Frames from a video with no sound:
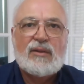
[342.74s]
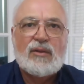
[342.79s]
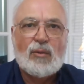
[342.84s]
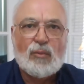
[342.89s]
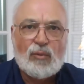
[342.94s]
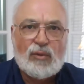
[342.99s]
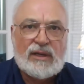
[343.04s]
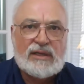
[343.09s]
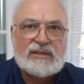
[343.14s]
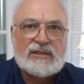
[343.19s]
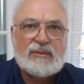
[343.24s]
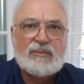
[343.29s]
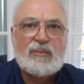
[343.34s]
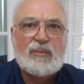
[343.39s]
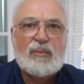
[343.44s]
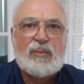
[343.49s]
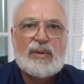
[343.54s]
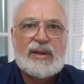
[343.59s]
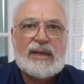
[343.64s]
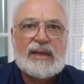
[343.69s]
The
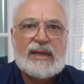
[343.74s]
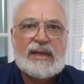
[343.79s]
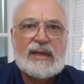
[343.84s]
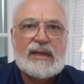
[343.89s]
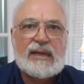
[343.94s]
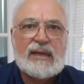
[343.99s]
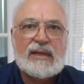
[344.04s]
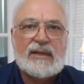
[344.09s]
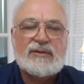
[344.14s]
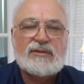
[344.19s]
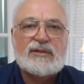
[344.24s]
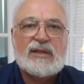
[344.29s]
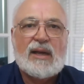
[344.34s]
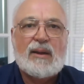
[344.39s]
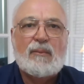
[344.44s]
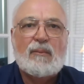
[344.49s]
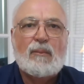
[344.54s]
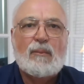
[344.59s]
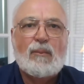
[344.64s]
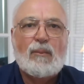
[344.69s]
reason being is
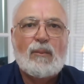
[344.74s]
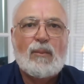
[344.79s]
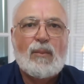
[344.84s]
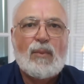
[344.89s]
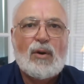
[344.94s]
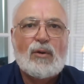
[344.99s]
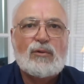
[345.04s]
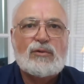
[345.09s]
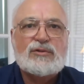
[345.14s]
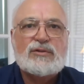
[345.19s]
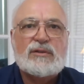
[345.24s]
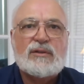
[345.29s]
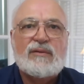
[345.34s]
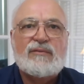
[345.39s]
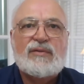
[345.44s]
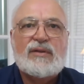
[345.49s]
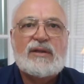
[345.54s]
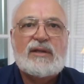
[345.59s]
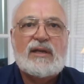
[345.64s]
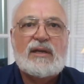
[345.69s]
that most
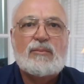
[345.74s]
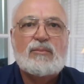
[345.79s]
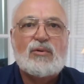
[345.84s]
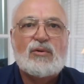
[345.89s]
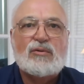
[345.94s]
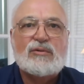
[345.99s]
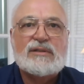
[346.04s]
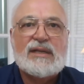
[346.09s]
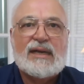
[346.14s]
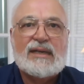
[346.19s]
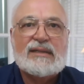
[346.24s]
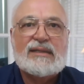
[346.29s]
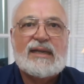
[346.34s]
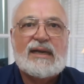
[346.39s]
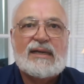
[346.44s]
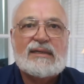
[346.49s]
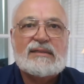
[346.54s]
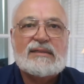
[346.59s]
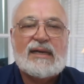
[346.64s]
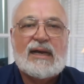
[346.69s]
of the Hebrews at
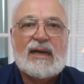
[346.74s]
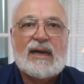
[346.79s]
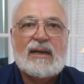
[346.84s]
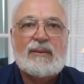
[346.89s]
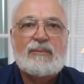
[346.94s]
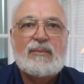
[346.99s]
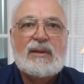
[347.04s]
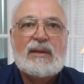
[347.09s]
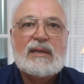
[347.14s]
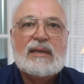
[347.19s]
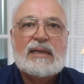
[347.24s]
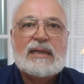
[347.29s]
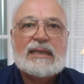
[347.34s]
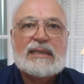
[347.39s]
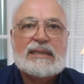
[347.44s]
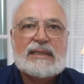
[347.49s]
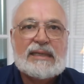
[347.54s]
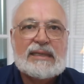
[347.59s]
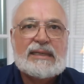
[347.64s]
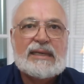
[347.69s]
that time
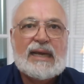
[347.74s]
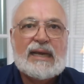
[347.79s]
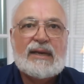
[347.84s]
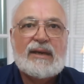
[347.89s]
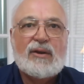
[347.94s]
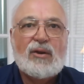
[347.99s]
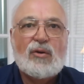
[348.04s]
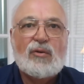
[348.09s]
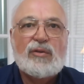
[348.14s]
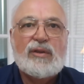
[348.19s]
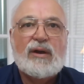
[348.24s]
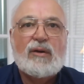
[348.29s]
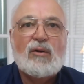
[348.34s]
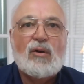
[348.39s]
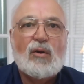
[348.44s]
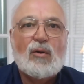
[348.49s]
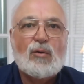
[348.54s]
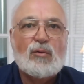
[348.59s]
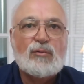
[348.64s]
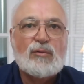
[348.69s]
did not know their
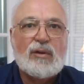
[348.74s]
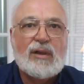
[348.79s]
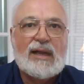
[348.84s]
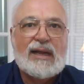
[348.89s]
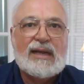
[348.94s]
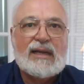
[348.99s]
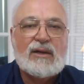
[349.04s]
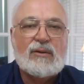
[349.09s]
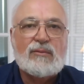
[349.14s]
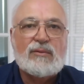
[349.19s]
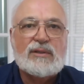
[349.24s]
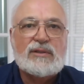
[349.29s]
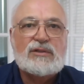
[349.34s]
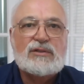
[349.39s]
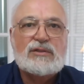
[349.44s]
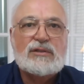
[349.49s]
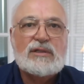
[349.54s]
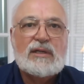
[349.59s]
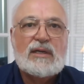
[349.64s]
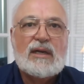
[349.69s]
own
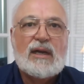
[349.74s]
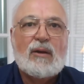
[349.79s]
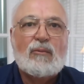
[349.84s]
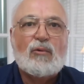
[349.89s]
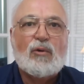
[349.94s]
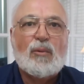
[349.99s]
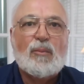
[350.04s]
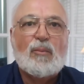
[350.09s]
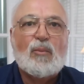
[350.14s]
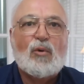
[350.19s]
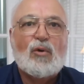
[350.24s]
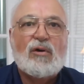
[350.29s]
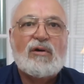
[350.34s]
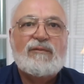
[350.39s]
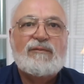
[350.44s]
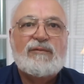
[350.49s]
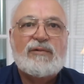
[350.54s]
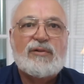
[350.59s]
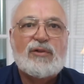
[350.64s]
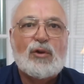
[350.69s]
language and were more
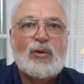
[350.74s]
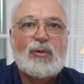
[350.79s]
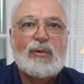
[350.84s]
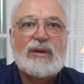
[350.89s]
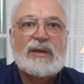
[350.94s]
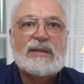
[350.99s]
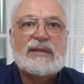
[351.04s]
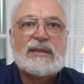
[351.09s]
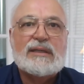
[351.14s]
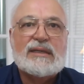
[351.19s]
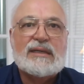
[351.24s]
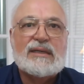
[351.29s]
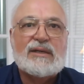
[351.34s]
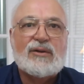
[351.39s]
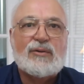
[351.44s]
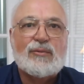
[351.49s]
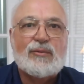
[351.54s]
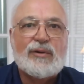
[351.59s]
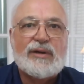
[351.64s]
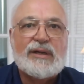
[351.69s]
fluent in
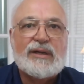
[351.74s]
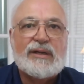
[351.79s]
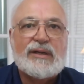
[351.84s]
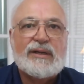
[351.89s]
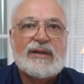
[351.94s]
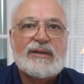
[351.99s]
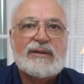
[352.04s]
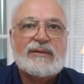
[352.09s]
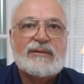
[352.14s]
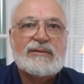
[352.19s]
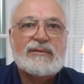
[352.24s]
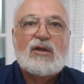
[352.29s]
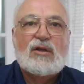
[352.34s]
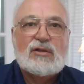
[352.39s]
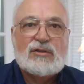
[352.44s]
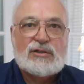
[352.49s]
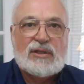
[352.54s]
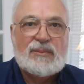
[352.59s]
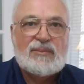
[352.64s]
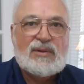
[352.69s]
Greek.
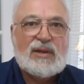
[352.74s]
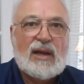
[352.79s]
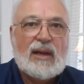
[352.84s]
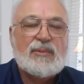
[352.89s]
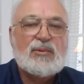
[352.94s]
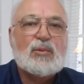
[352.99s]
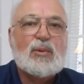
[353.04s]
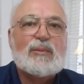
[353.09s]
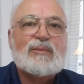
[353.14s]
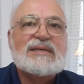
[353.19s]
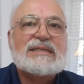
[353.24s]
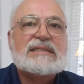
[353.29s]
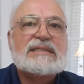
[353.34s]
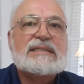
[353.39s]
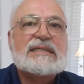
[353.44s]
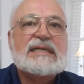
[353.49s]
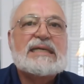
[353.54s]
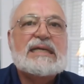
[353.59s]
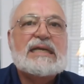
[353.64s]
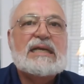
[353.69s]
Sometimes when we
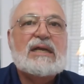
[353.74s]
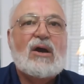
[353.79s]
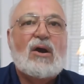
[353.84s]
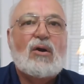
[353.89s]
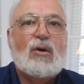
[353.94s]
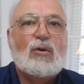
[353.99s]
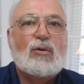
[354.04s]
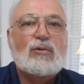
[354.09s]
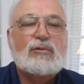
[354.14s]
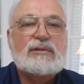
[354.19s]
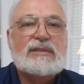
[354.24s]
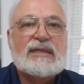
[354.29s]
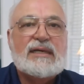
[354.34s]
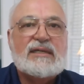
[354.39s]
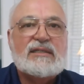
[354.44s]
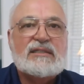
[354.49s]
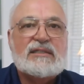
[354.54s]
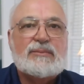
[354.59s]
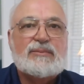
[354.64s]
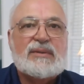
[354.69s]
see Old
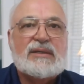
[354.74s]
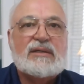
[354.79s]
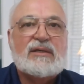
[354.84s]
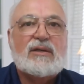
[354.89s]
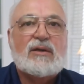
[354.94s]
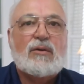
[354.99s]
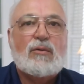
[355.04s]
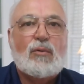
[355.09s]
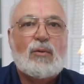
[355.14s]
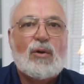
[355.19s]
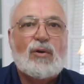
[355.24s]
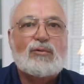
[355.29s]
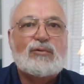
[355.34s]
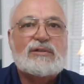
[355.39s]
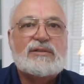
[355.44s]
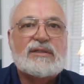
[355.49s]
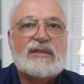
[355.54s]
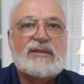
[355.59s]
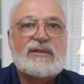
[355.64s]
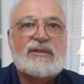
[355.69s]
Testament
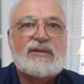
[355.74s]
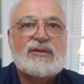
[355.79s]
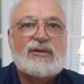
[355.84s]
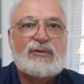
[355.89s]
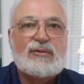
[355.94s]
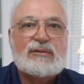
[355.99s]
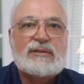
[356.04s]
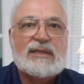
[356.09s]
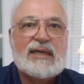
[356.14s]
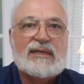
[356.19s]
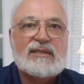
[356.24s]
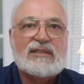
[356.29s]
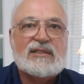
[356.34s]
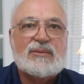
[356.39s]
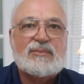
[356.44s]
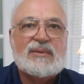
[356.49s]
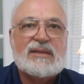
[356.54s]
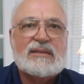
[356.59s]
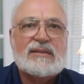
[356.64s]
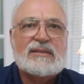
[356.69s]
quotes in the New
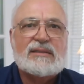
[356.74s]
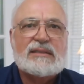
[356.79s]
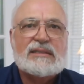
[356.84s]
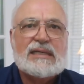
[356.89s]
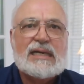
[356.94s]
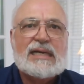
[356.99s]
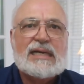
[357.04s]
Testament,